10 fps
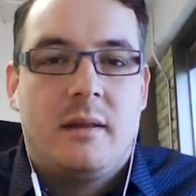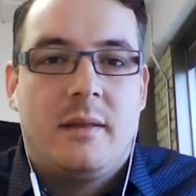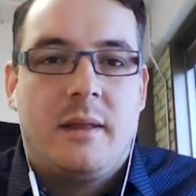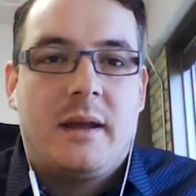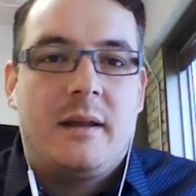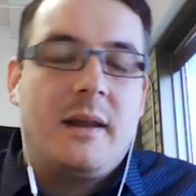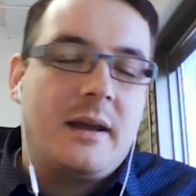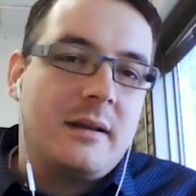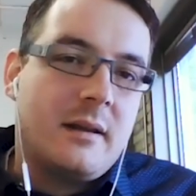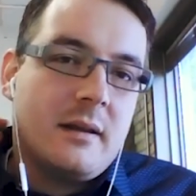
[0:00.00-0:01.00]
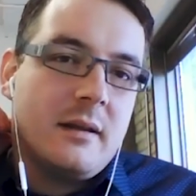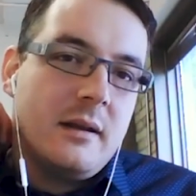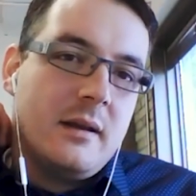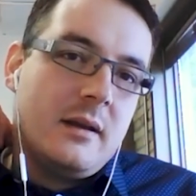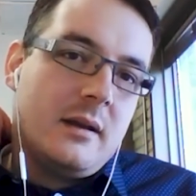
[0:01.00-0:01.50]
they can, they can
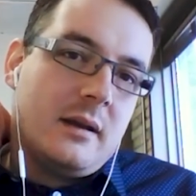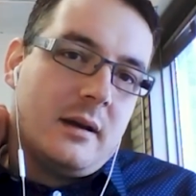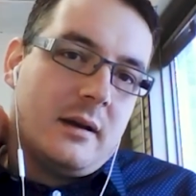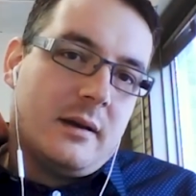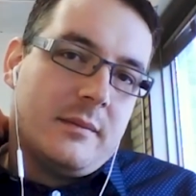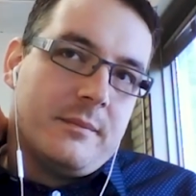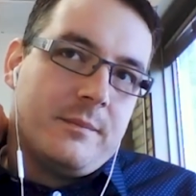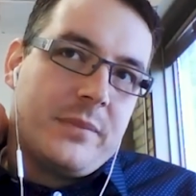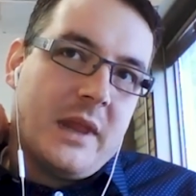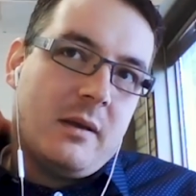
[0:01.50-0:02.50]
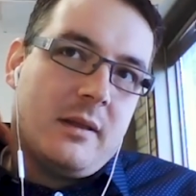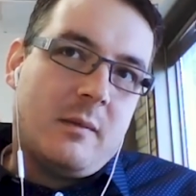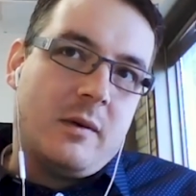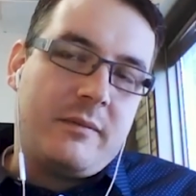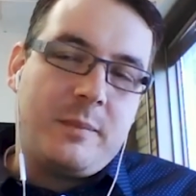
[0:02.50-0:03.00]
um, they,
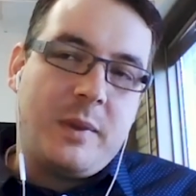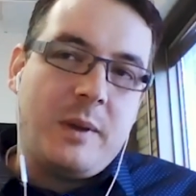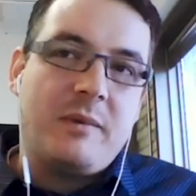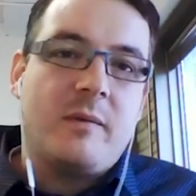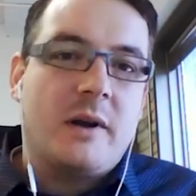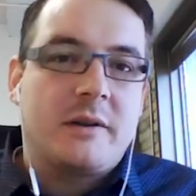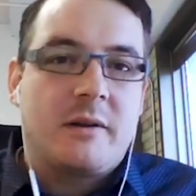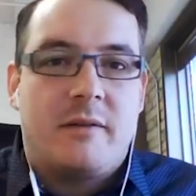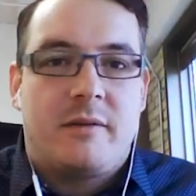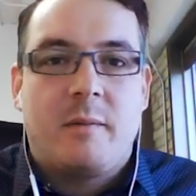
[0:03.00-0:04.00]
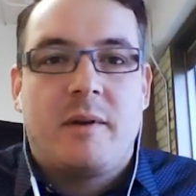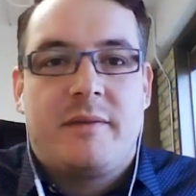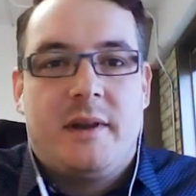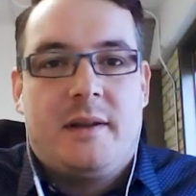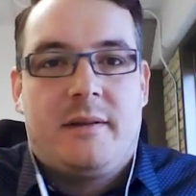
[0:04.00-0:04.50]
they would have, people have walked the ground, so they would
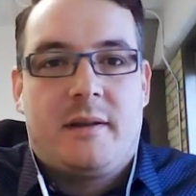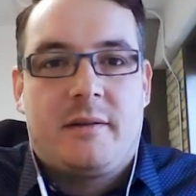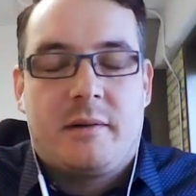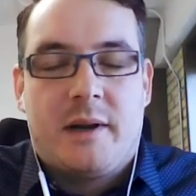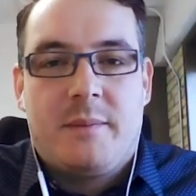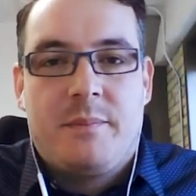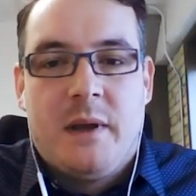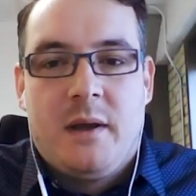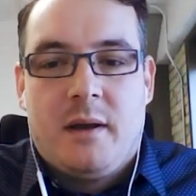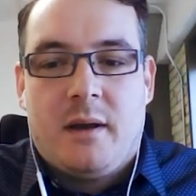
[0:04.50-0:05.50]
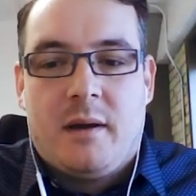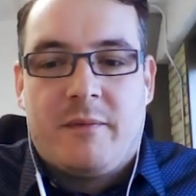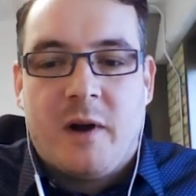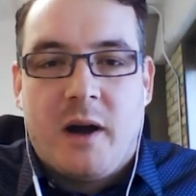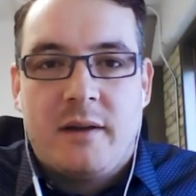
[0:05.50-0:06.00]
have seen these things already.
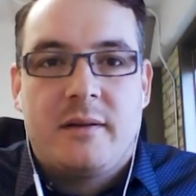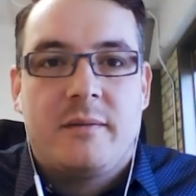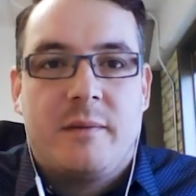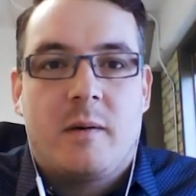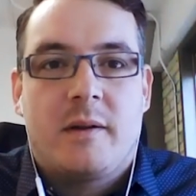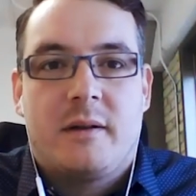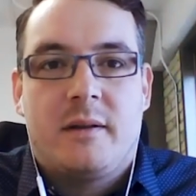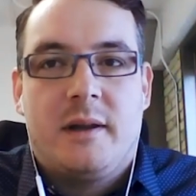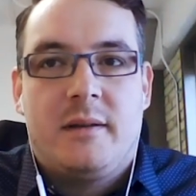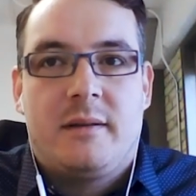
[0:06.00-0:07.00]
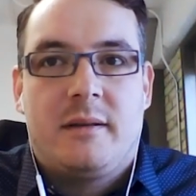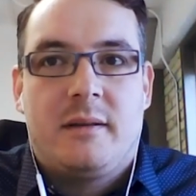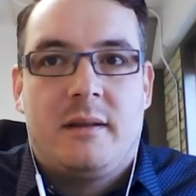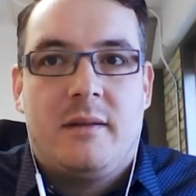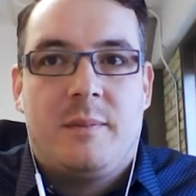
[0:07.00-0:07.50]
Um, for us, the focus on these
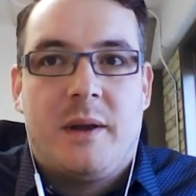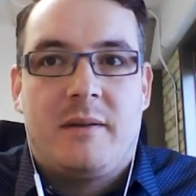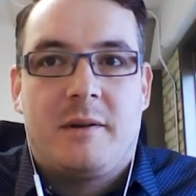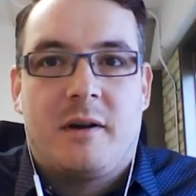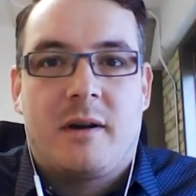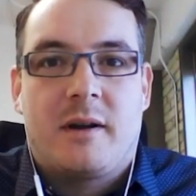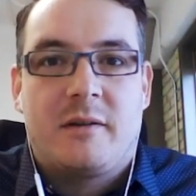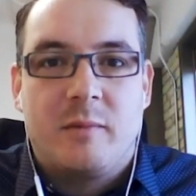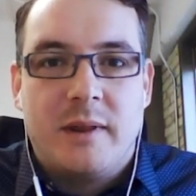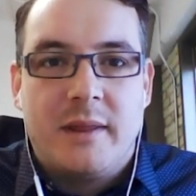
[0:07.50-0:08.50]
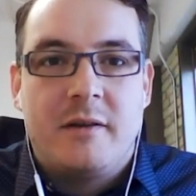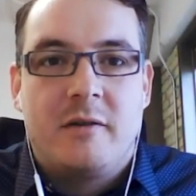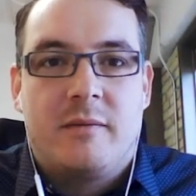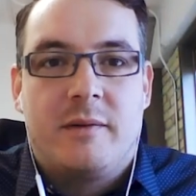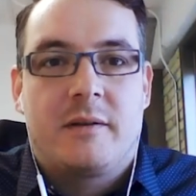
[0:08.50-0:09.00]
these basement targets is really
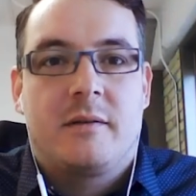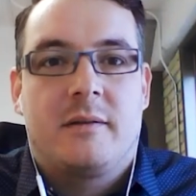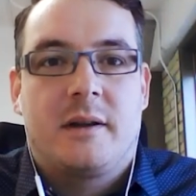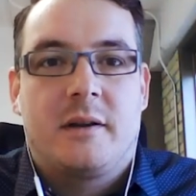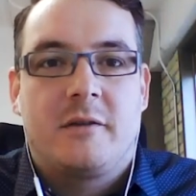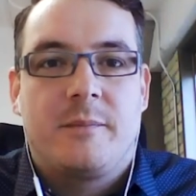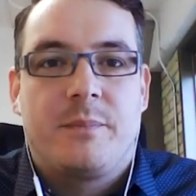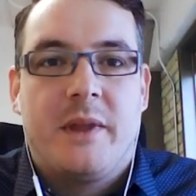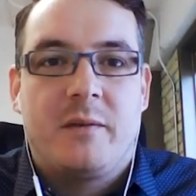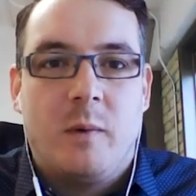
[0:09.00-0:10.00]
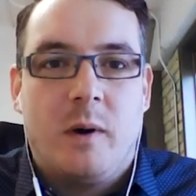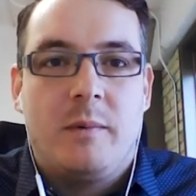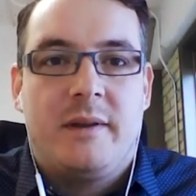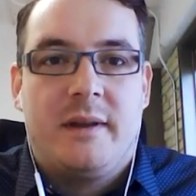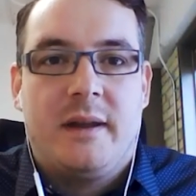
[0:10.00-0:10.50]
the geophysical signature. It's
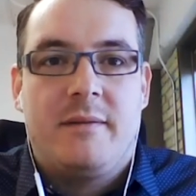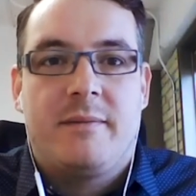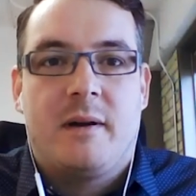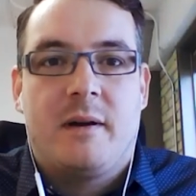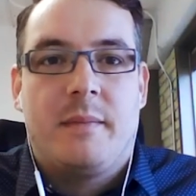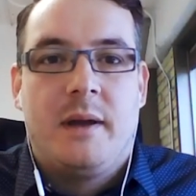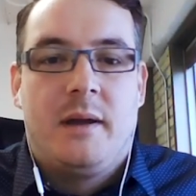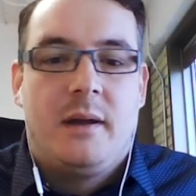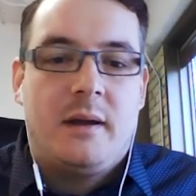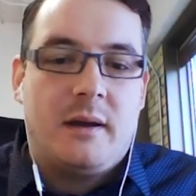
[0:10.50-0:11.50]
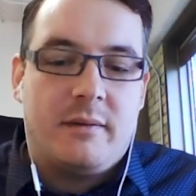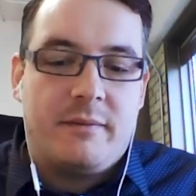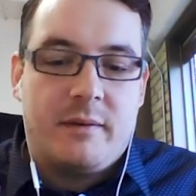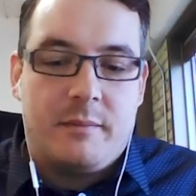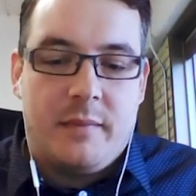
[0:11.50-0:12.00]
what we see from
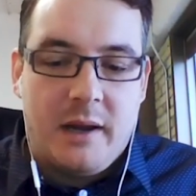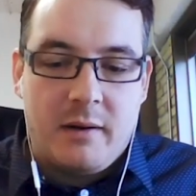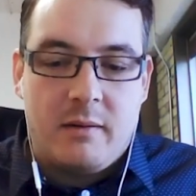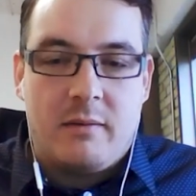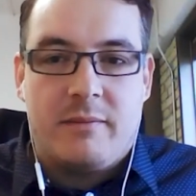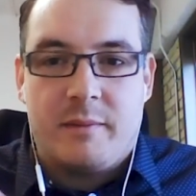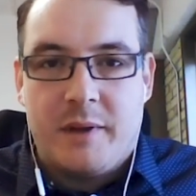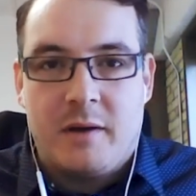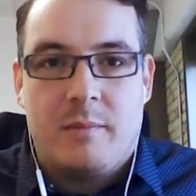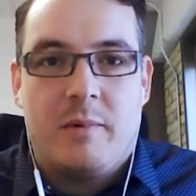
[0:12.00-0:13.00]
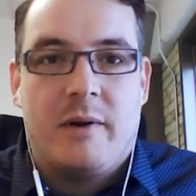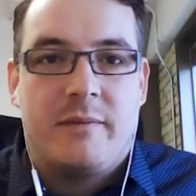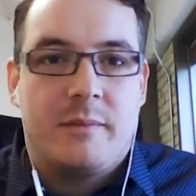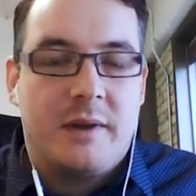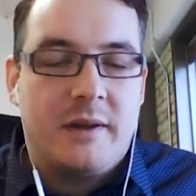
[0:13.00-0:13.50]
uh, from Arrow, from Eagle
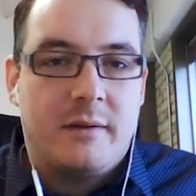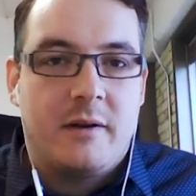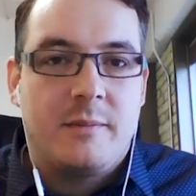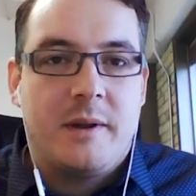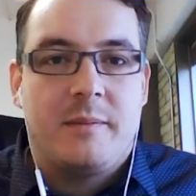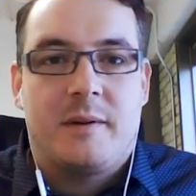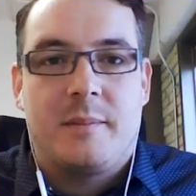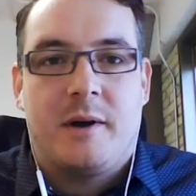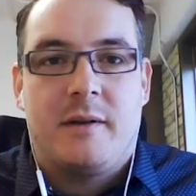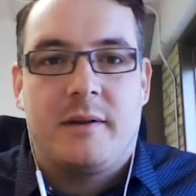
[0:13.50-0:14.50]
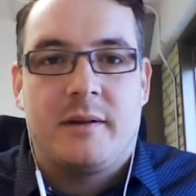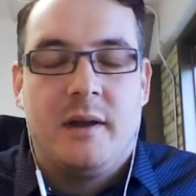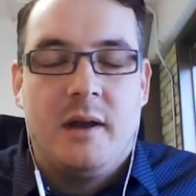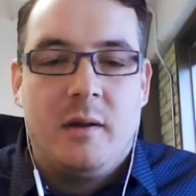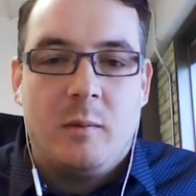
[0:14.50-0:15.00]
Point, from these large basement
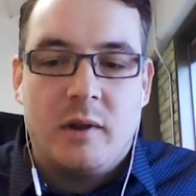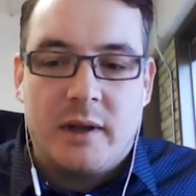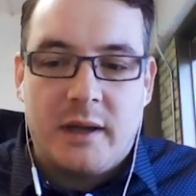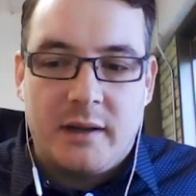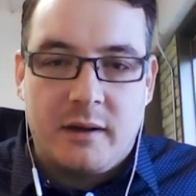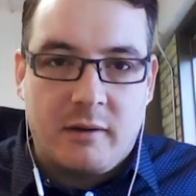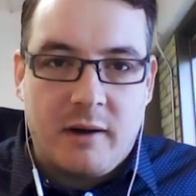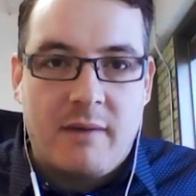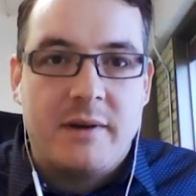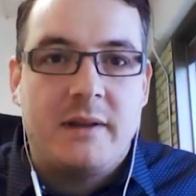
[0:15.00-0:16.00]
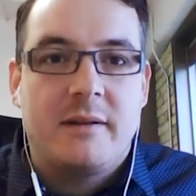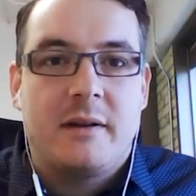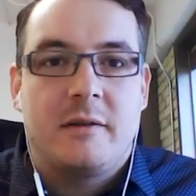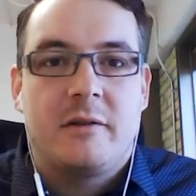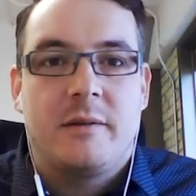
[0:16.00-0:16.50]
deposits. We're looking at a gravity
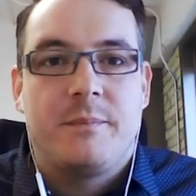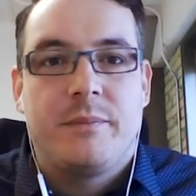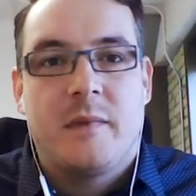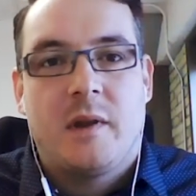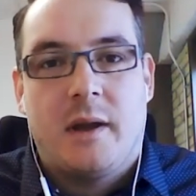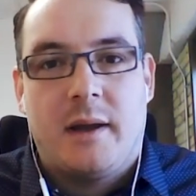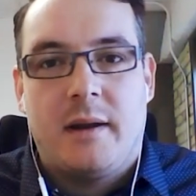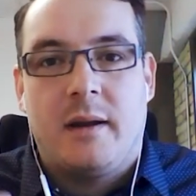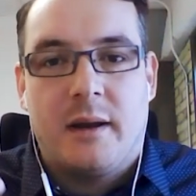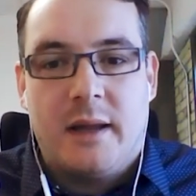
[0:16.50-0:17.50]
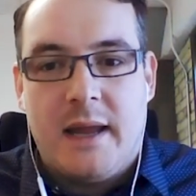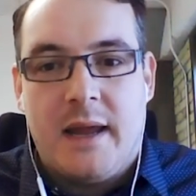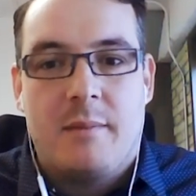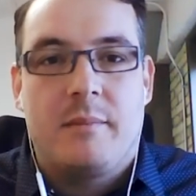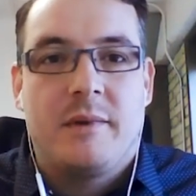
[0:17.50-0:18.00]
signature and an
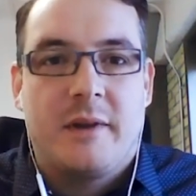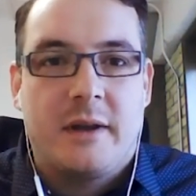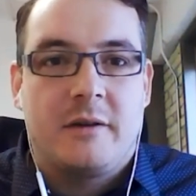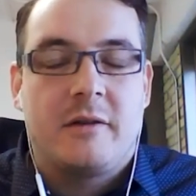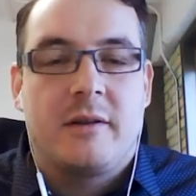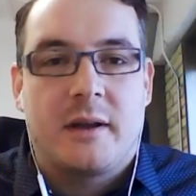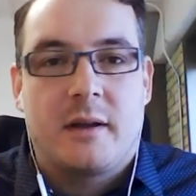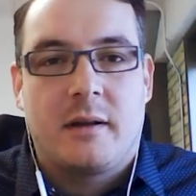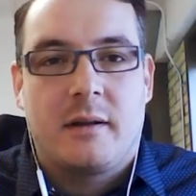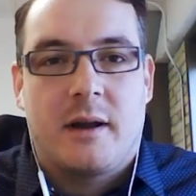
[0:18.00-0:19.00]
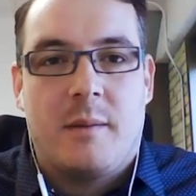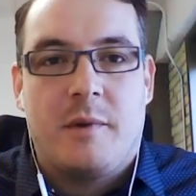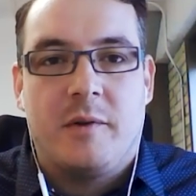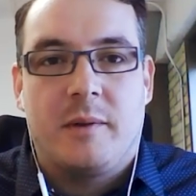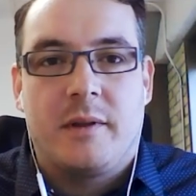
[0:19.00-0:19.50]
E M signature that, that
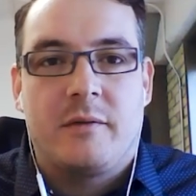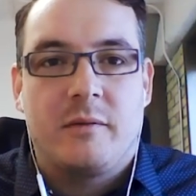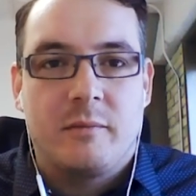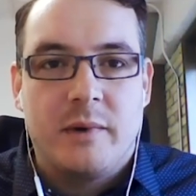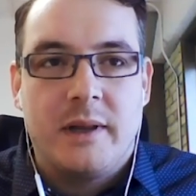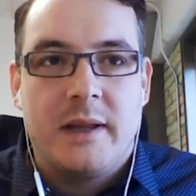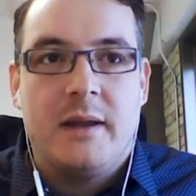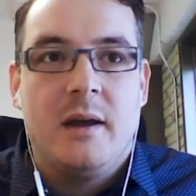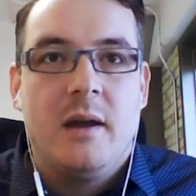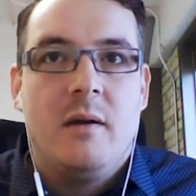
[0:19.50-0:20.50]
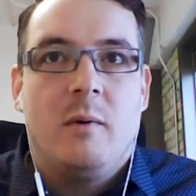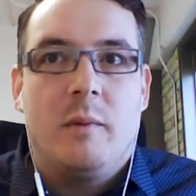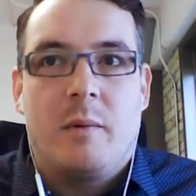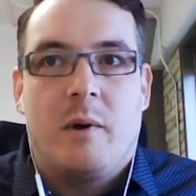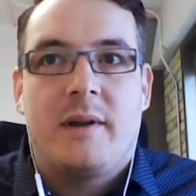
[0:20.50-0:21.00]
couples with it. So really
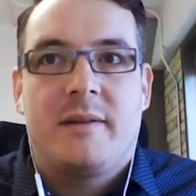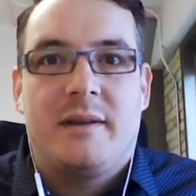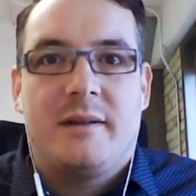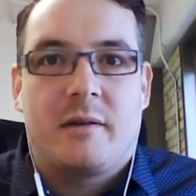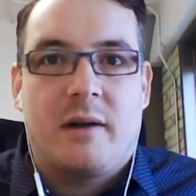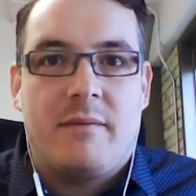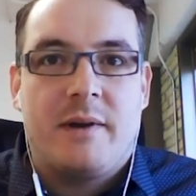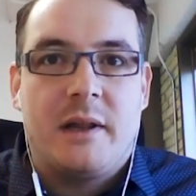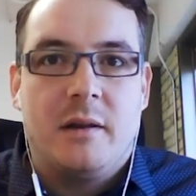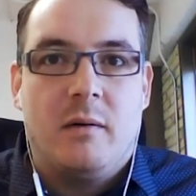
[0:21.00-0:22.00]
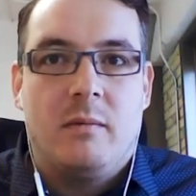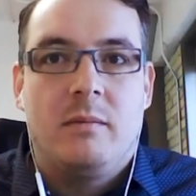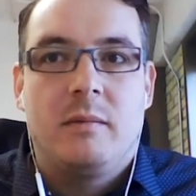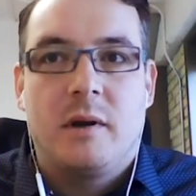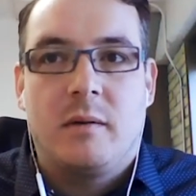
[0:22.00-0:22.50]
what we want to see is a gravity
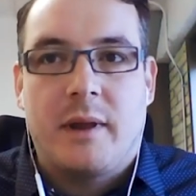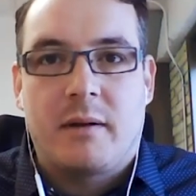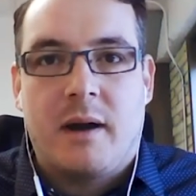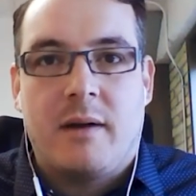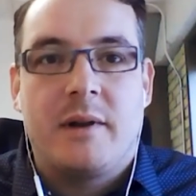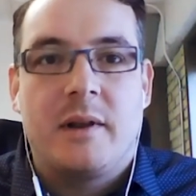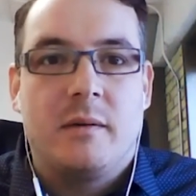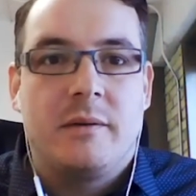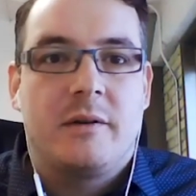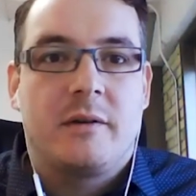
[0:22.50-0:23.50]
low. You know, that gravity low is